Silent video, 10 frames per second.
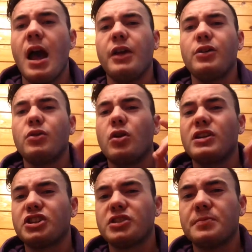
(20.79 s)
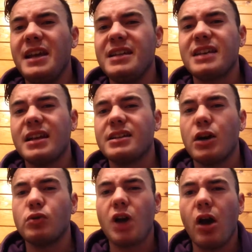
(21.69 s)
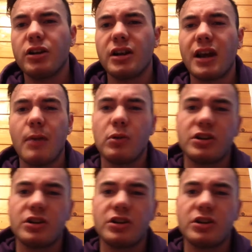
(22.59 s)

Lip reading: You know, it's just me sitting down, talk to the camera,